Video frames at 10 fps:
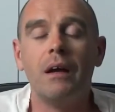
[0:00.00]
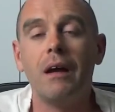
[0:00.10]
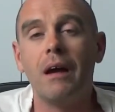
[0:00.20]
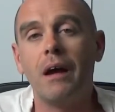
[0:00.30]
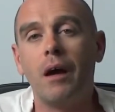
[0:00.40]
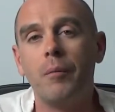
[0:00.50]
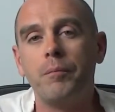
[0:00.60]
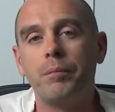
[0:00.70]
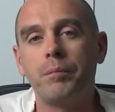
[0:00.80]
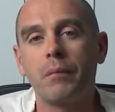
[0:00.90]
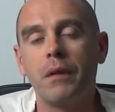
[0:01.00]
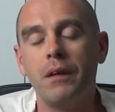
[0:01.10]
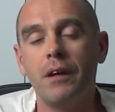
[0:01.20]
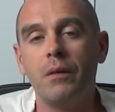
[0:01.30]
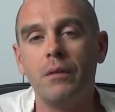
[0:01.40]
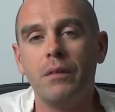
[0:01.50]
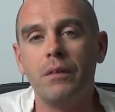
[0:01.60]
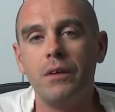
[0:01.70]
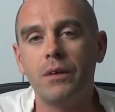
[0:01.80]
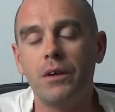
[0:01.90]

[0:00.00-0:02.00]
You